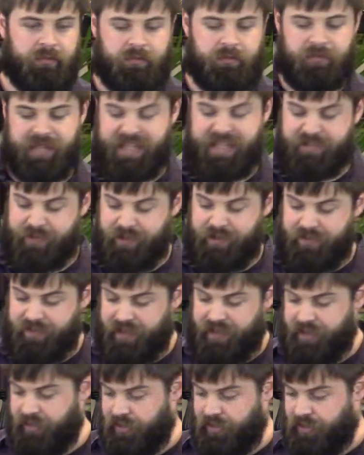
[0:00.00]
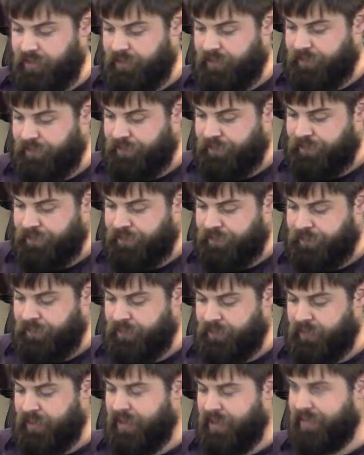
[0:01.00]
That's real faith.
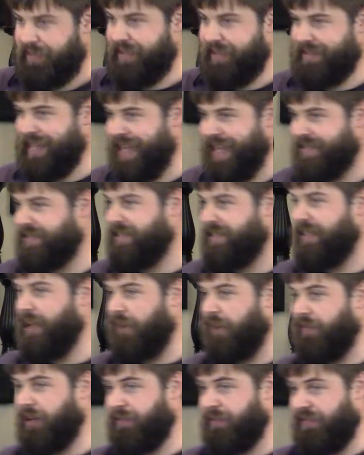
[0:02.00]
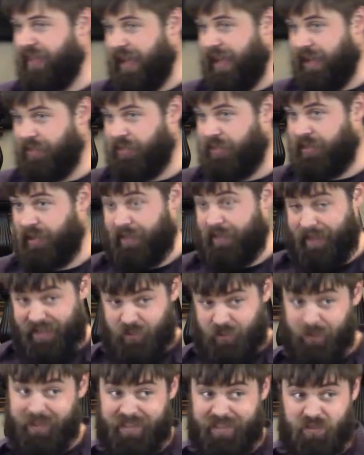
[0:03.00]
The testing of our faith, and
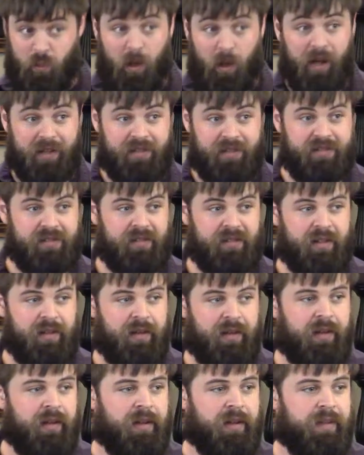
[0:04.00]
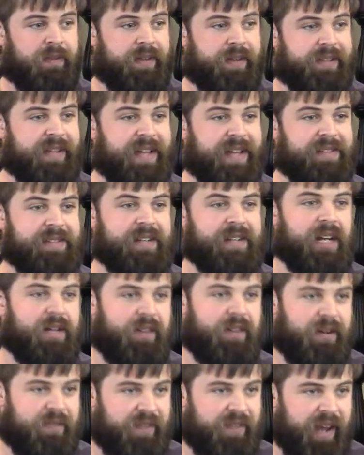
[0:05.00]
that's what this was, the testing of
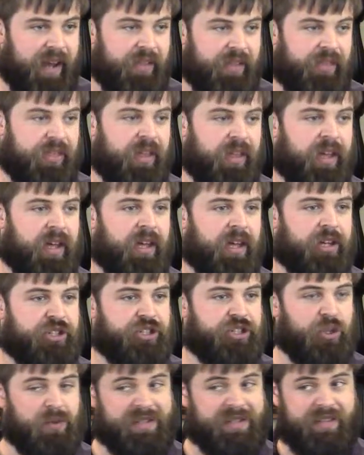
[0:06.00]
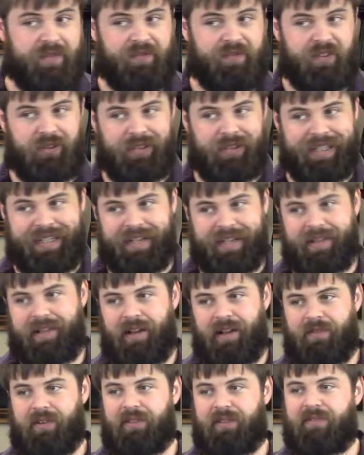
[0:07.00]
our faith shows the validity
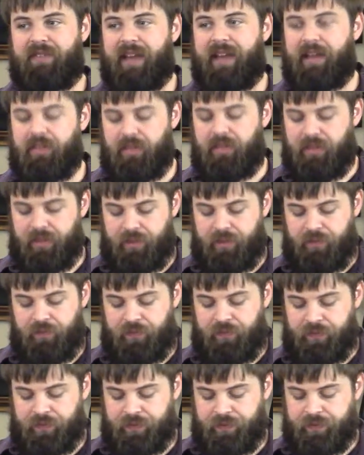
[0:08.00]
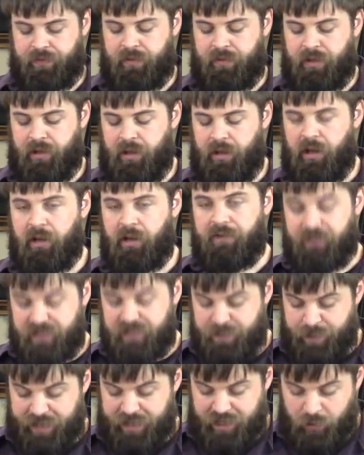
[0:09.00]
of our faith. 1
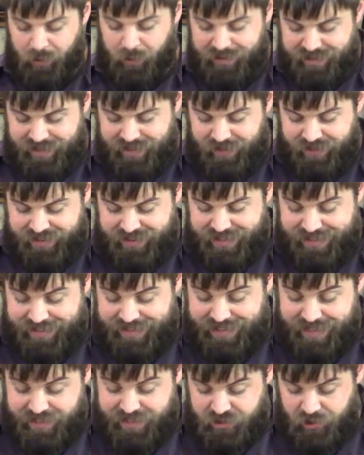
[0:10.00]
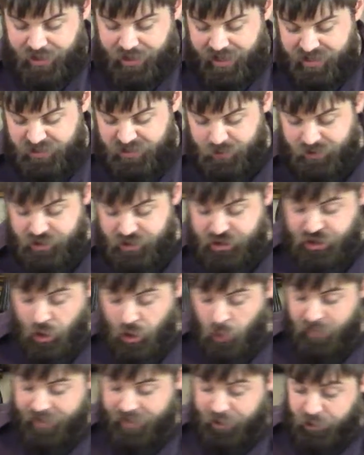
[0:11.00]
Peter 1 7 says, These trials will
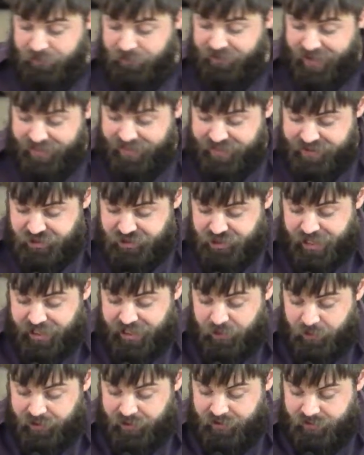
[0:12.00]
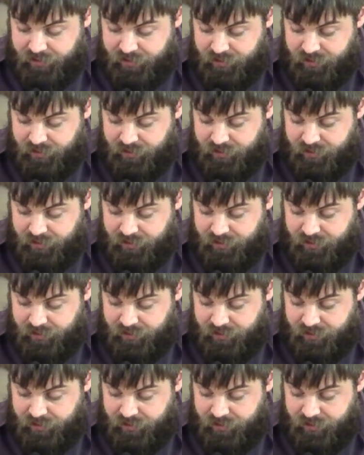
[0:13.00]
show that your faith is genuine.